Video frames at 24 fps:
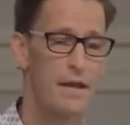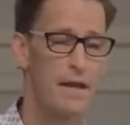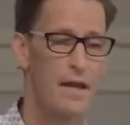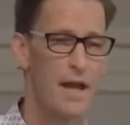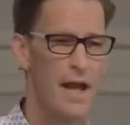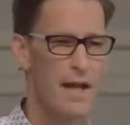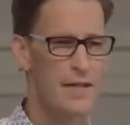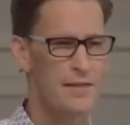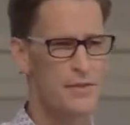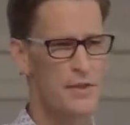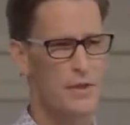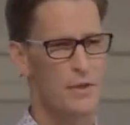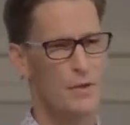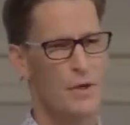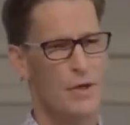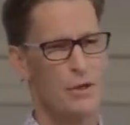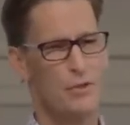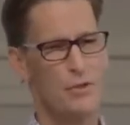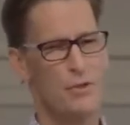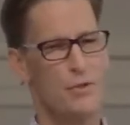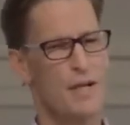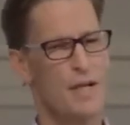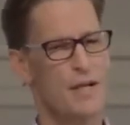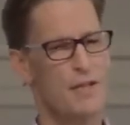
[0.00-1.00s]
And so,
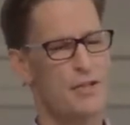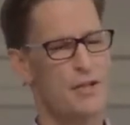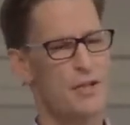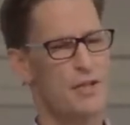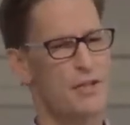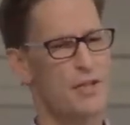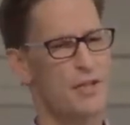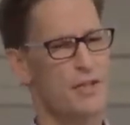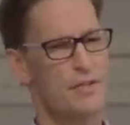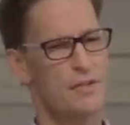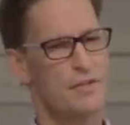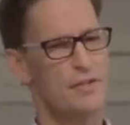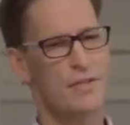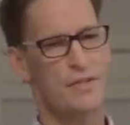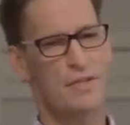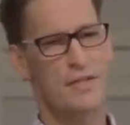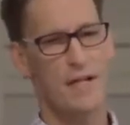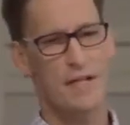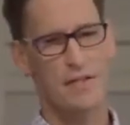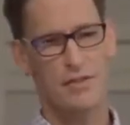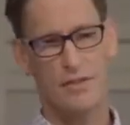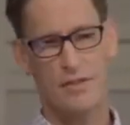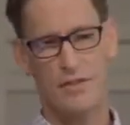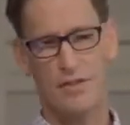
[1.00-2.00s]
do not judge others is
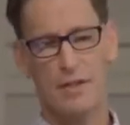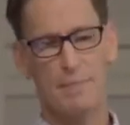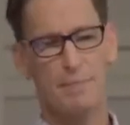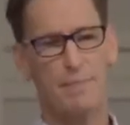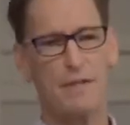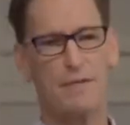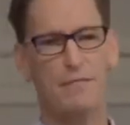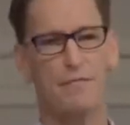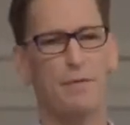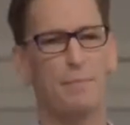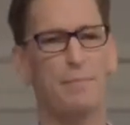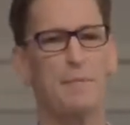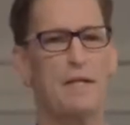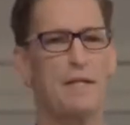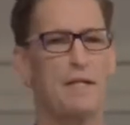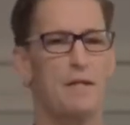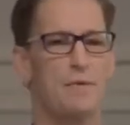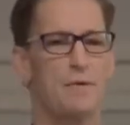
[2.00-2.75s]
not just something for me to